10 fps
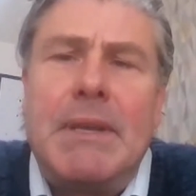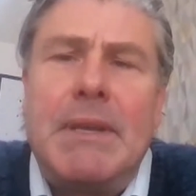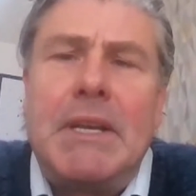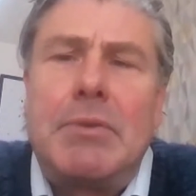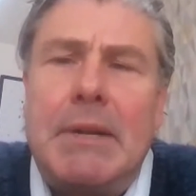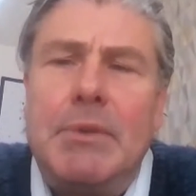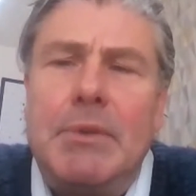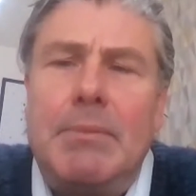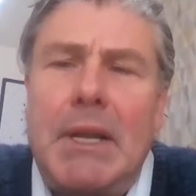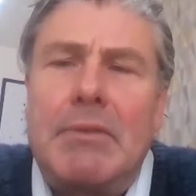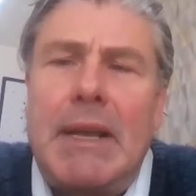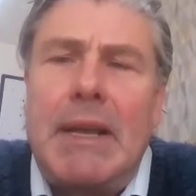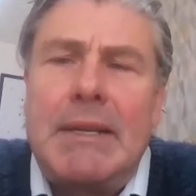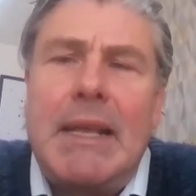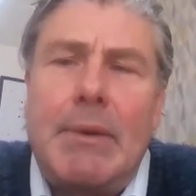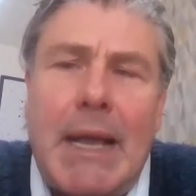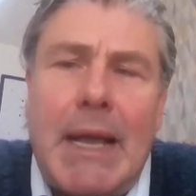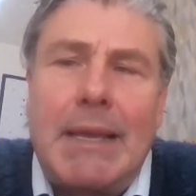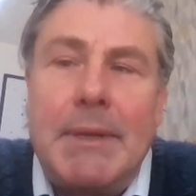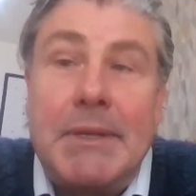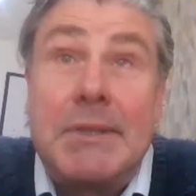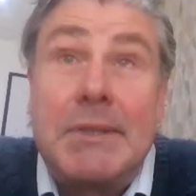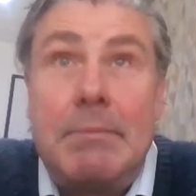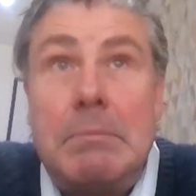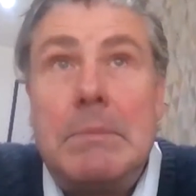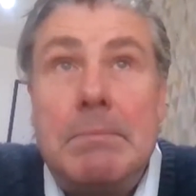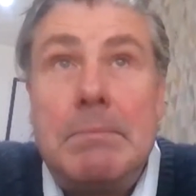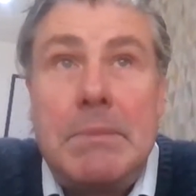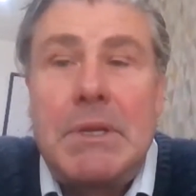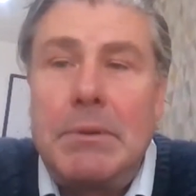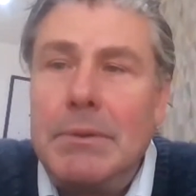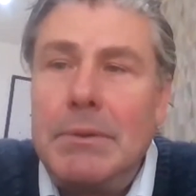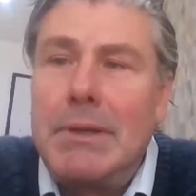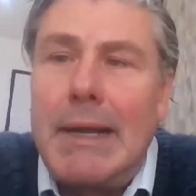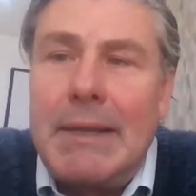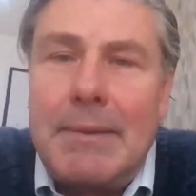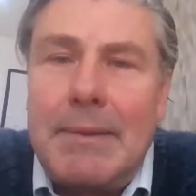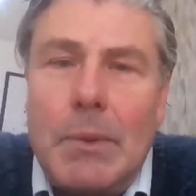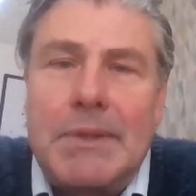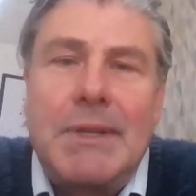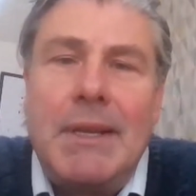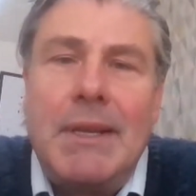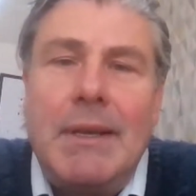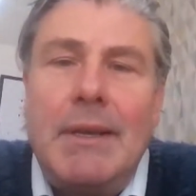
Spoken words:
as being credible by grounding their arguments and so-called guiding thoughts